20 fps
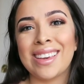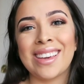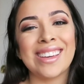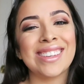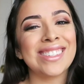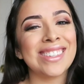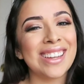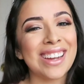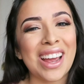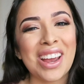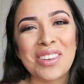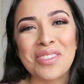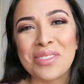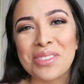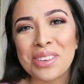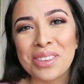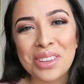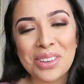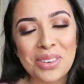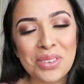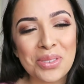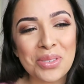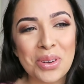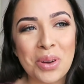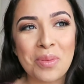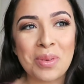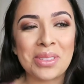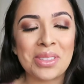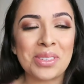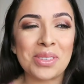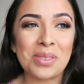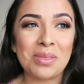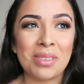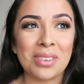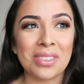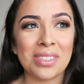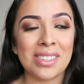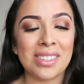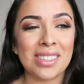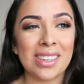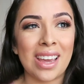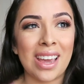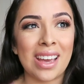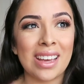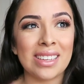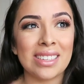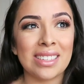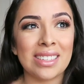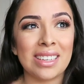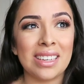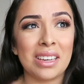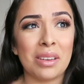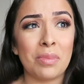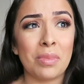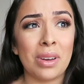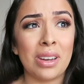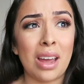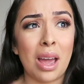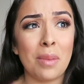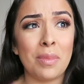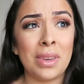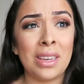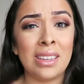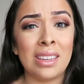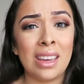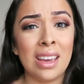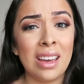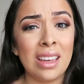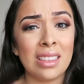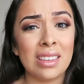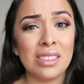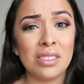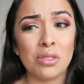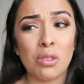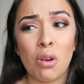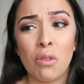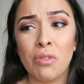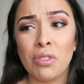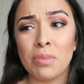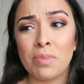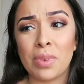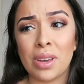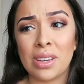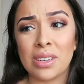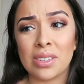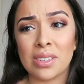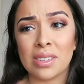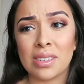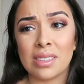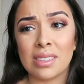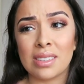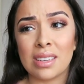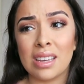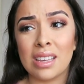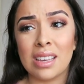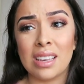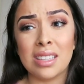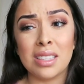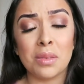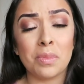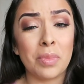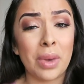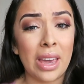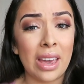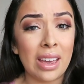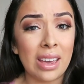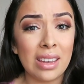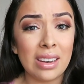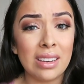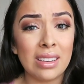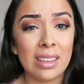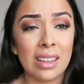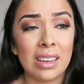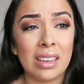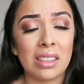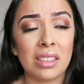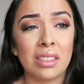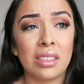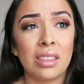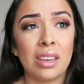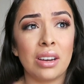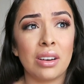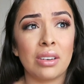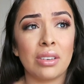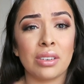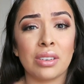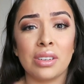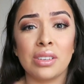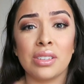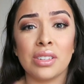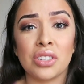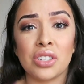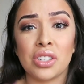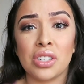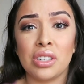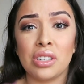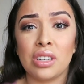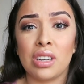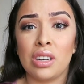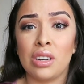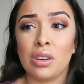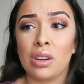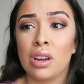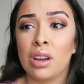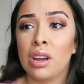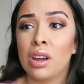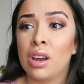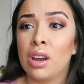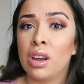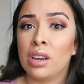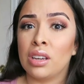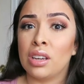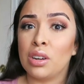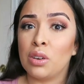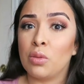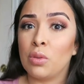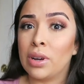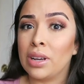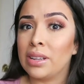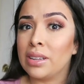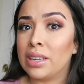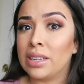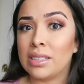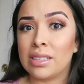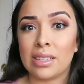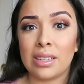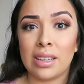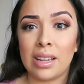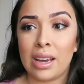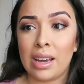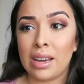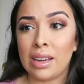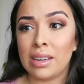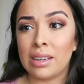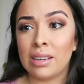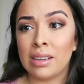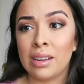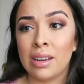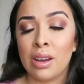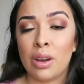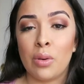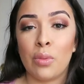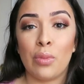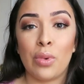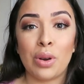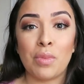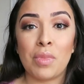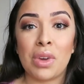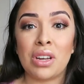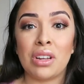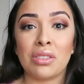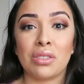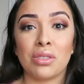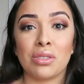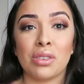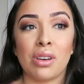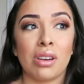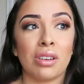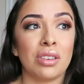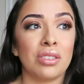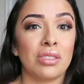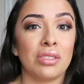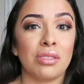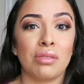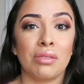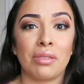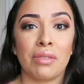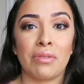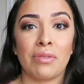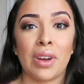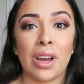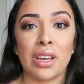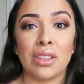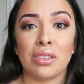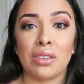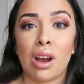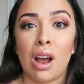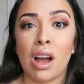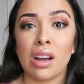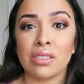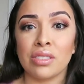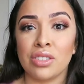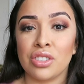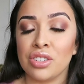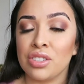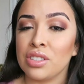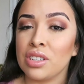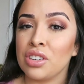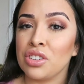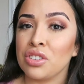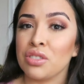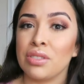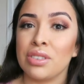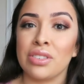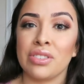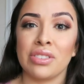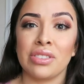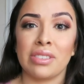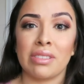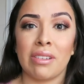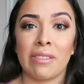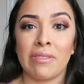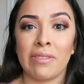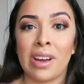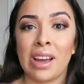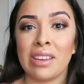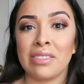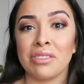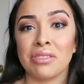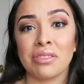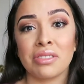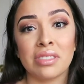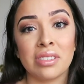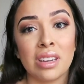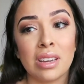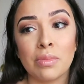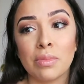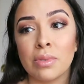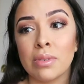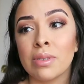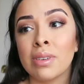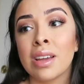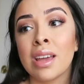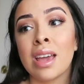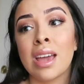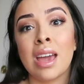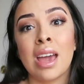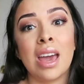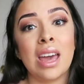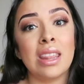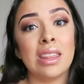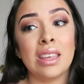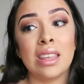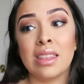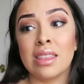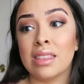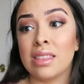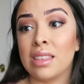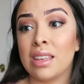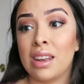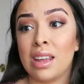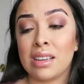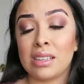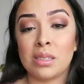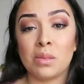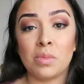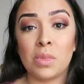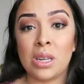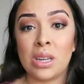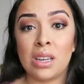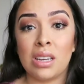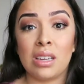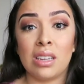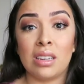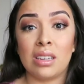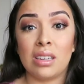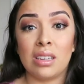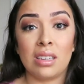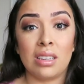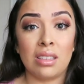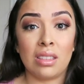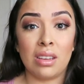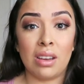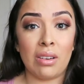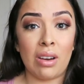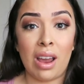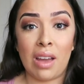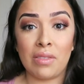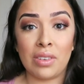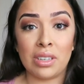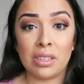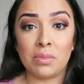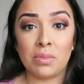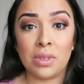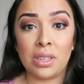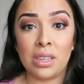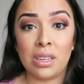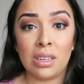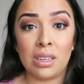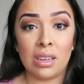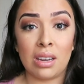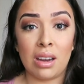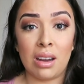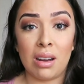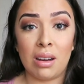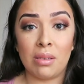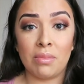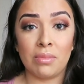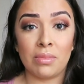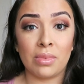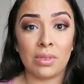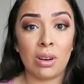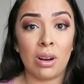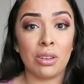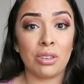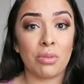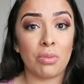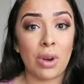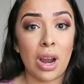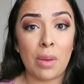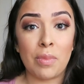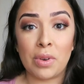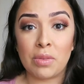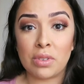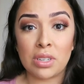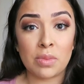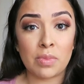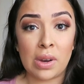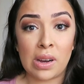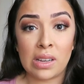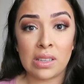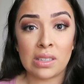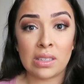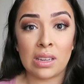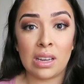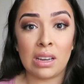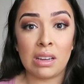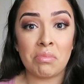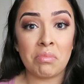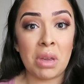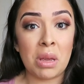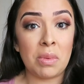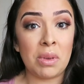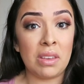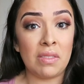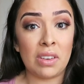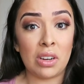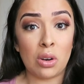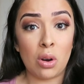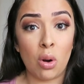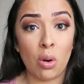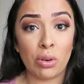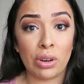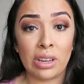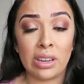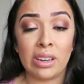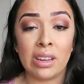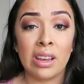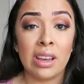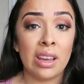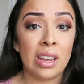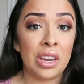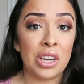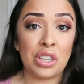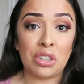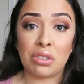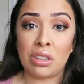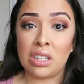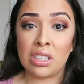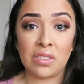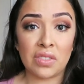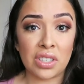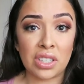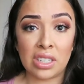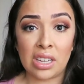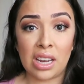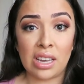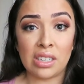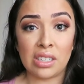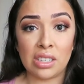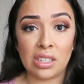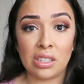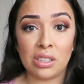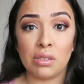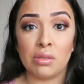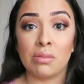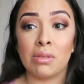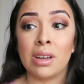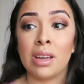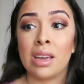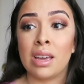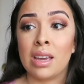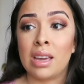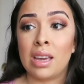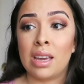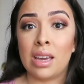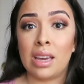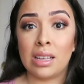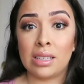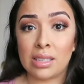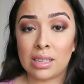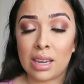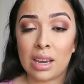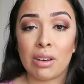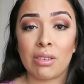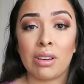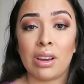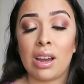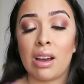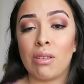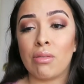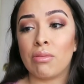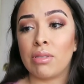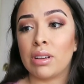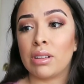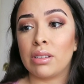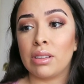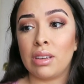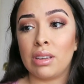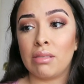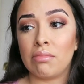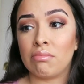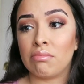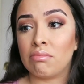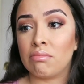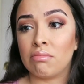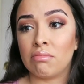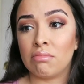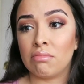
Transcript: I said, I really don't know what this question's asking, but I mean, yeah, these COVID patients, it's bad. Like their condition can quickly decline. 1 minute they're talking to you, they're fine, their oxygen saturations are fine, they're stable, and then the next minute they're having to be called a rapid response on, maybe even coded and transferred to the ICU. It's scary how quickly